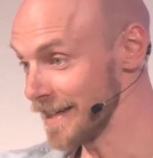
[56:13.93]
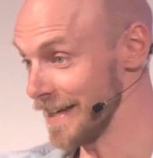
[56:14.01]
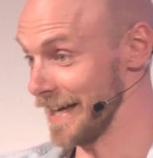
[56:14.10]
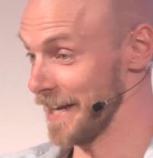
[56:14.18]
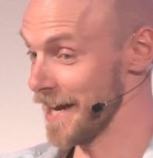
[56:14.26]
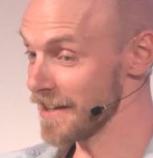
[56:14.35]

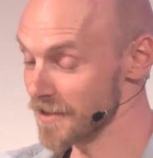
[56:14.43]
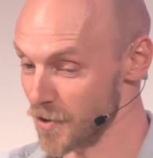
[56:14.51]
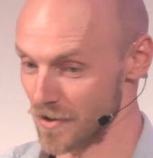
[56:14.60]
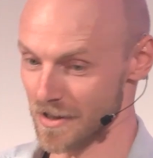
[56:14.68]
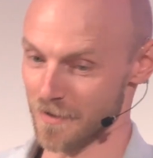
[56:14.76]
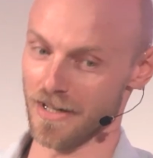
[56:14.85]
And I
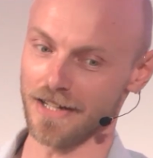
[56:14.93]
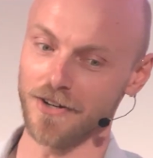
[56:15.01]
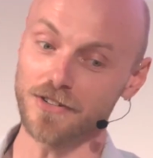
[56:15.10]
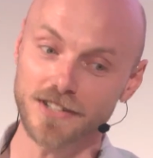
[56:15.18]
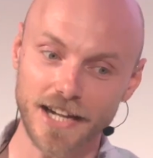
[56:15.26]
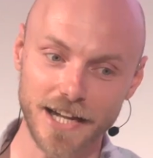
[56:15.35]
told him, like,
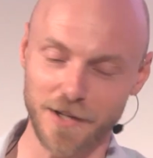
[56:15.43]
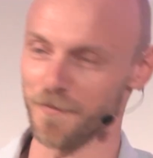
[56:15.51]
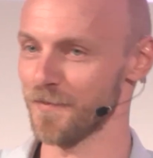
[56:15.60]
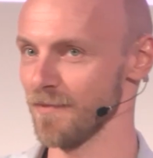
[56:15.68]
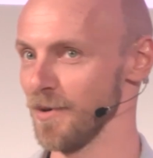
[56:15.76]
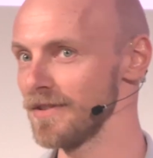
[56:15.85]
okay,
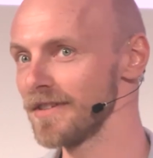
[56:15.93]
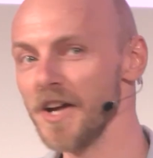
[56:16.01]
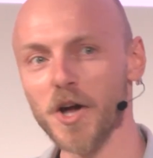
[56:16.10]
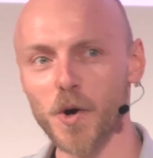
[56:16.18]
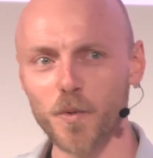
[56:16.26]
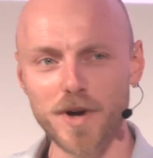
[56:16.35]
but
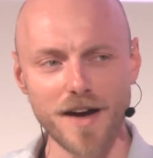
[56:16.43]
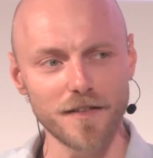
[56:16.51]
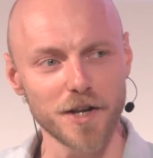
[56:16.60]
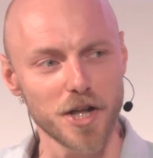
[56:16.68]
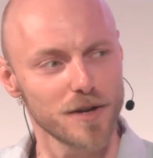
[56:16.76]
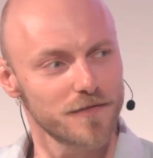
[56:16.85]
we have a
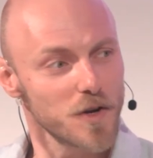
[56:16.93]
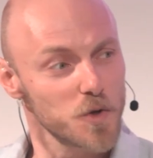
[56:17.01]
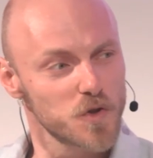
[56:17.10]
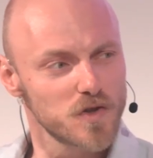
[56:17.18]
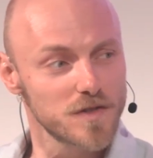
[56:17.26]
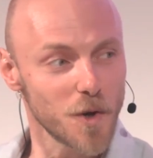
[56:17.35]
lot of
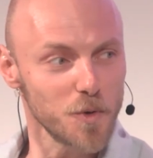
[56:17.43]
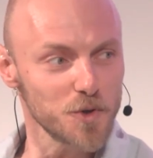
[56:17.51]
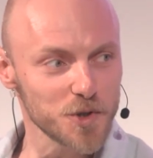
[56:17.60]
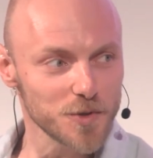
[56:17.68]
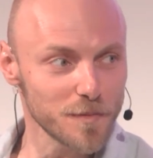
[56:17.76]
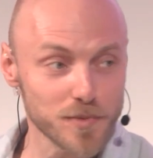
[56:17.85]

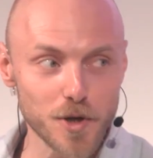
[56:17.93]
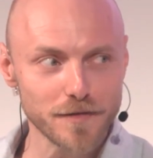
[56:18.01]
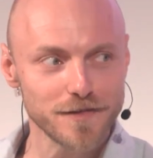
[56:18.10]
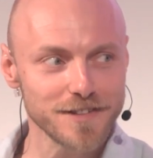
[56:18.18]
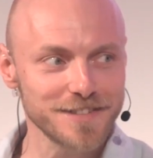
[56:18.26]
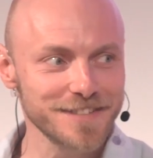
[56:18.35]
social
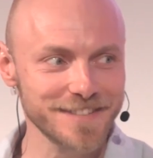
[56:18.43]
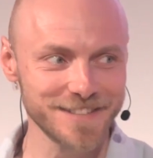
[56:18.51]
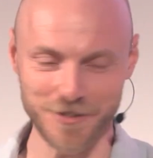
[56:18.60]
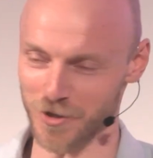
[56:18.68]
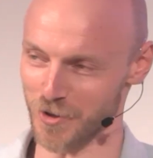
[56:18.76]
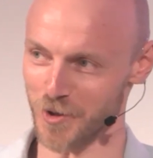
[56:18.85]
profit,
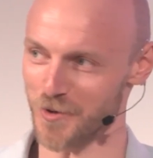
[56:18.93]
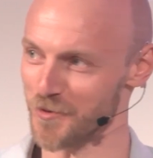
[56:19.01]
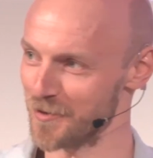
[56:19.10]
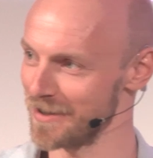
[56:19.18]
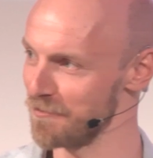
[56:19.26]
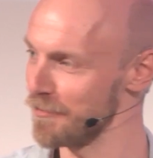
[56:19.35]

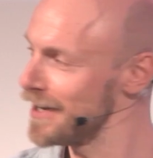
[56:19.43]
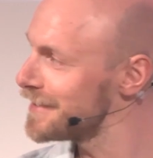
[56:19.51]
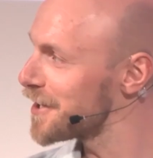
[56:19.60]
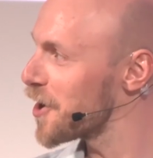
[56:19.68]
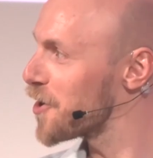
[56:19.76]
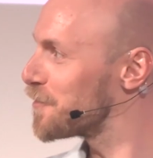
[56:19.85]
we meet
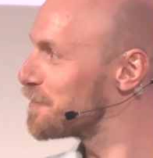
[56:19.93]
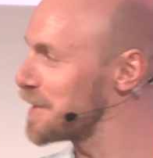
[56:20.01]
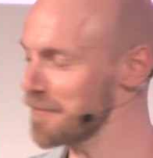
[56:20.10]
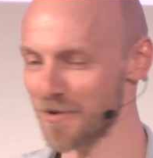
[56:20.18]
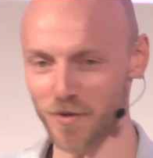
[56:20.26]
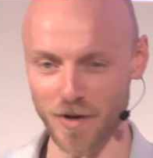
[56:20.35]
a lot of
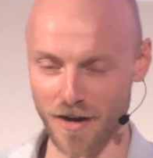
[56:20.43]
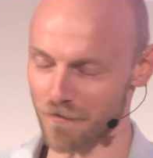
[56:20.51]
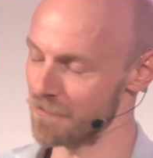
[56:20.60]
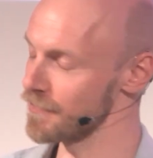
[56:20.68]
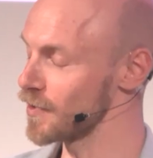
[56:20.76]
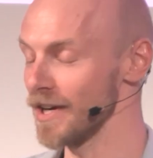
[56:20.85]
people, we have
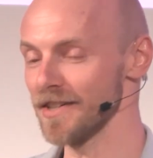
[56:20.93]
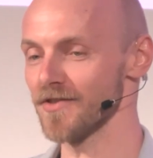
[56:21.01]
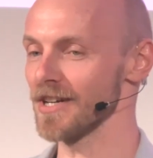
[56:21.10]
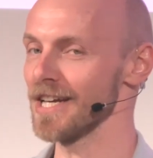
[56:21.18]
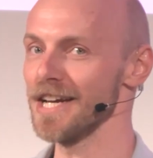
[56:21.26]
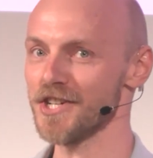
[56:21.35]
great
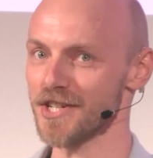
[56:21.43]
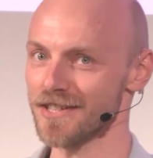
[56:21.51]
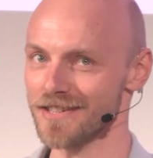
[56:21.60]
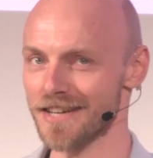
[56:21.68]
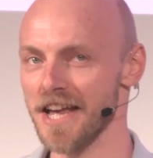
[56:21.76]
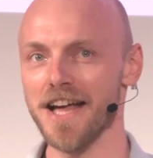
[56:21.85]

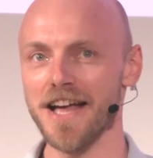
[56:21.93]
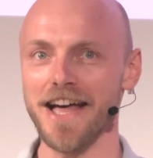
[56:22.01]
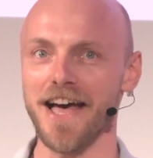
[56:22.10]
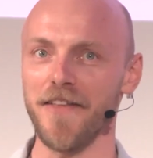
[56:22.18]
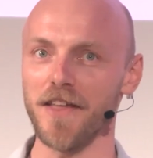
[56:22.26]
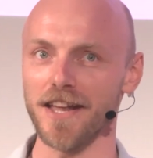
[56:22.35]
relations.
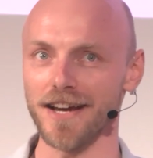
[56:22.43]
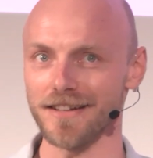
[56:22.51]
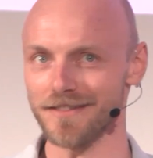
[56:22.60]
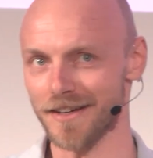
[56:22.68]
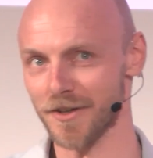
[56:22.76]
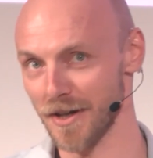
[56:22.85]
And then I
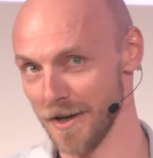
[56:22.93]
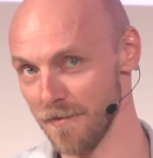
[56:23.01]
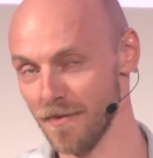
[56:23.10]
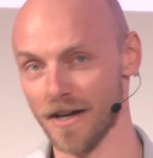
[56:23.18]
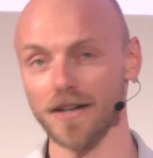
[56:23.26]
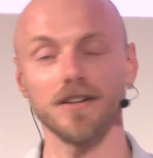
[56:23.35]
tell
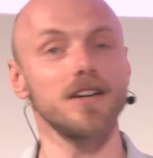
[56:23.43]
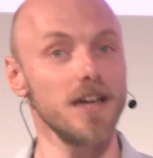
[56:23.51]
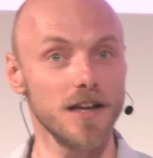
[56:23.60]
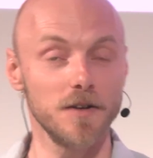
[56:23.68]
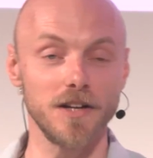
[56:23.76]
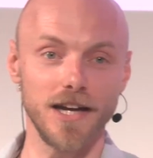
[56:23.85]
him, like,
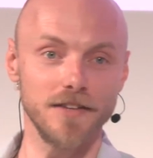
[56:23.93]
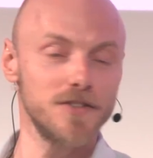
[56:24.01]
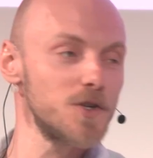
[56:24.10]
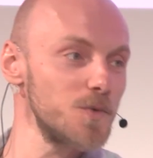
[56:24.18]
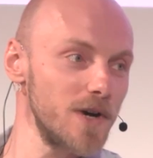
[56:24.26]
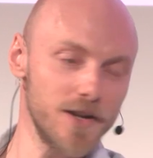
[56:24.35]
okay,
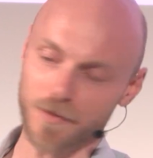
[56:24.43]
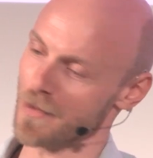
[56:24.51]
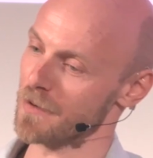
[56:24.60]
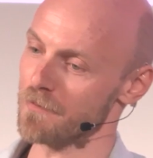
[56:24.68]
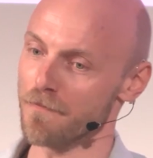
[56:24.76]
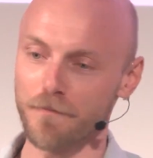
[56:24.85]
later, when I'm on
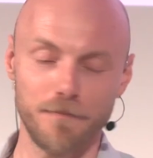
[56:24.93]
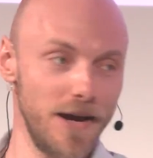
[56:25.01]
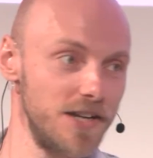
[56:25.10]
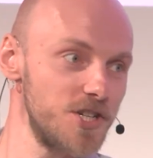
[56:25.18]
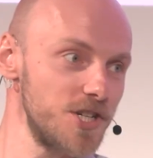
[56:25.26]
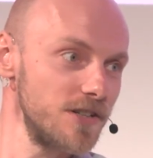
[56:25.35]
my
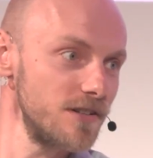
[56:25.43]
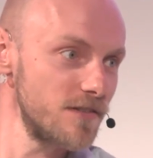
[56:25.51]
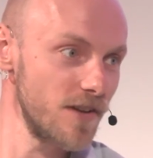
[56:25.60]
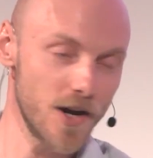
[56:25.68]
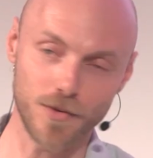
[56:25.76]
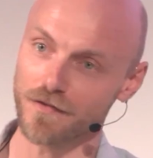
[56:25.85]
pension,
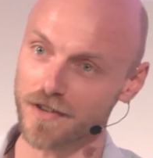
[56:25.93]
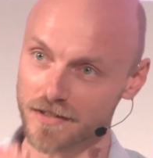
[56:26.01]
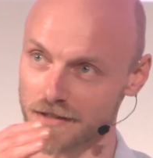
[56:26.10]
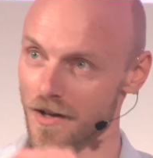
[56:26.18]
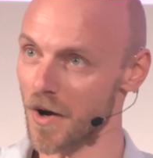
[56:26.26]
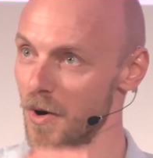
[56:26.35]
I will
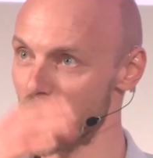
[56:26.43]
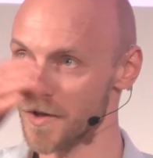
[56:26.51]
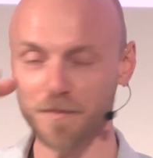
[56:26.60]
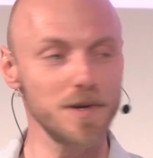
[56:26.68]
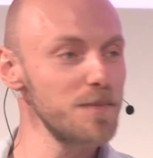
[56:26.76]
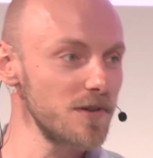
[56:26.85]
visit all the
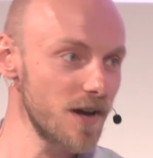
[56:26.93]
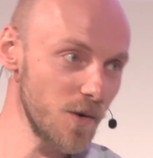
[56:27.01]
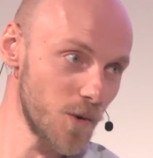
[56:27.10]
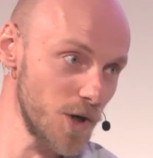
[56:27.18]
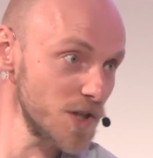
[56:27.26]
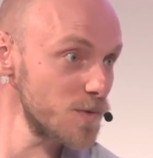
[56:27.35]
people I
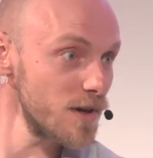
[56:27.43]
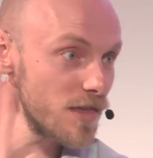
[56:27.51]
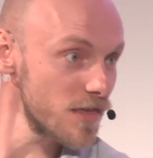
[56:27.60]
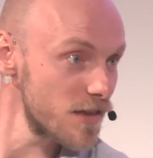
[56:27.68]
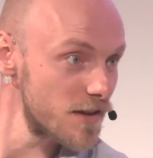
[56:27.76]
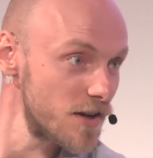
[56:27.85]
worked
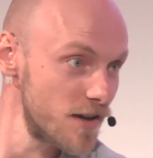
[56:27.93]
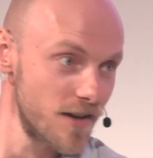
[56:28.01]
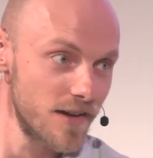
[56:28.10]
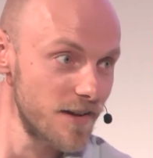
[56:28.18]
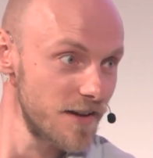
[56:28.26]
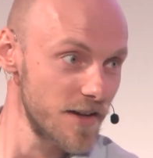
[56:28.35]
with.
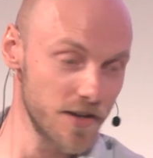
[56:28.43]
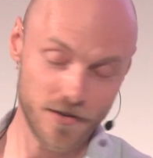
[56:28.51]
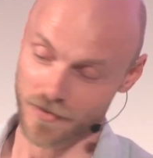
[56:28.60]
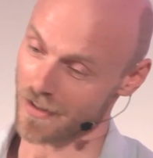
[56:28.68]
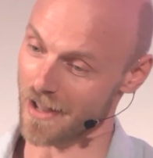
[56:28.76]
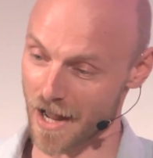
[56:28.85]

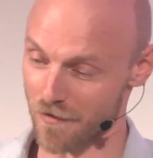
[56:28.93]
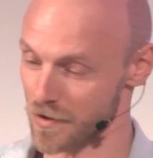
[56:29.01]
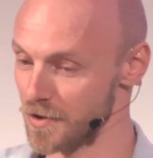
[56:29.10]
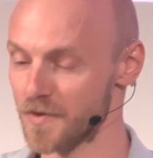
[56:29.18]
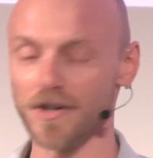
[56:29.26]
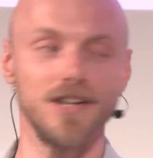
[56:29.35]
I have
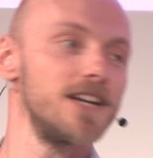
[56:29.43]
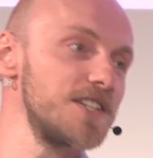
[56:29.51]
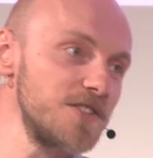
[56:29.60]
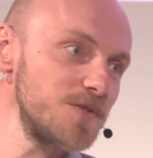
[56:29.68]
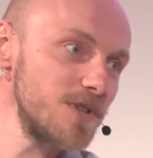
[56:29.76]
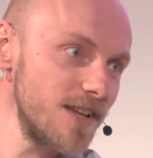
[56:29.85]
good
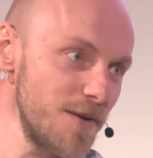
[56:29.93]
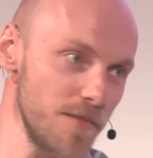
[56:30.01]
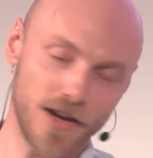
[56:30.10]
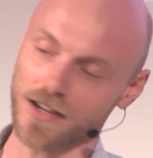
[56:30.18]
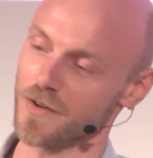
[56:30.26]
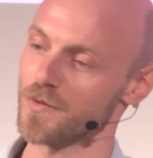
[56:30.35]
relations with them,
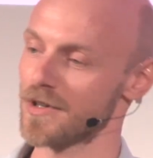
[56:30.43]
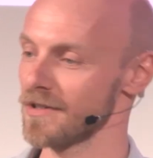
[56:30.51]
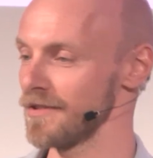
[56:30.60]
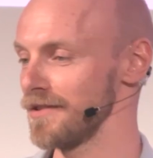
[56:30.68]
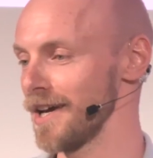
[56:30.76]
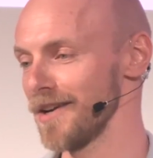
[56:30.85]
I can work
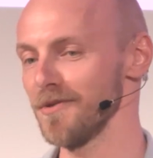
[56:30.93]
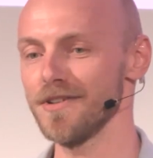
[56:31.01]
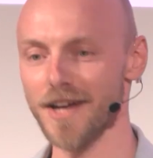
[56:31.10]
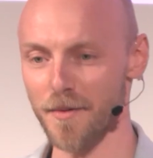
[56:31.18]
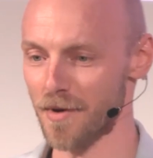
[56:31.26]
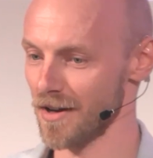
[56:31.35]
together with
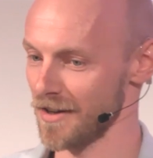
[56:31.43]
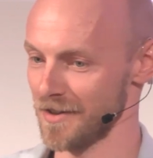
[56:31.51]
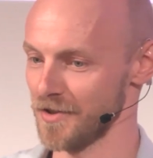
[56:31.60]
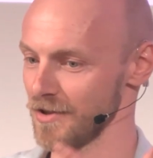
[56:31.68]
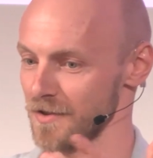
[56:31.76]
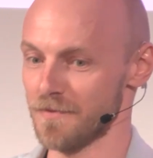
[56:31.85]
them, I
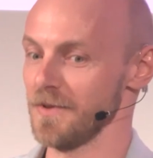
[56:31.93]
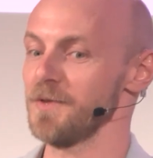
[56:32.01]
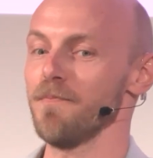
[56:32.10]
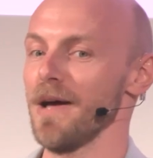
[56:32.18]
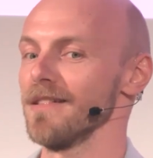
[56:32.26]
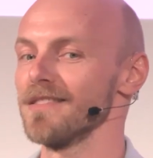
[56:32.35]
can just
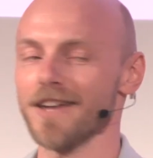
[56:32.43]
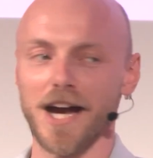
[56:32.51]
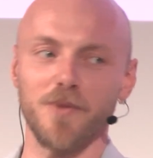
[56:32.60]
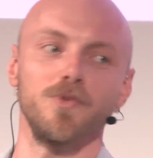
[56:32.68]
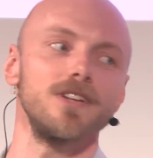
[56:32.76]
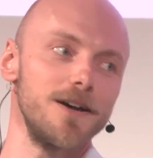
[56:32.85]
spend
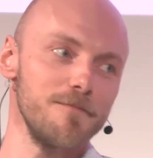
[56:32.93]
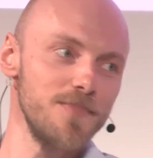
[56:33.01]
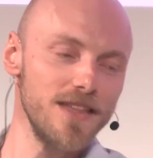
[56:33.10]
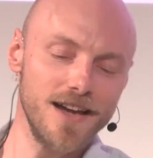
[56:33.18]
time with them.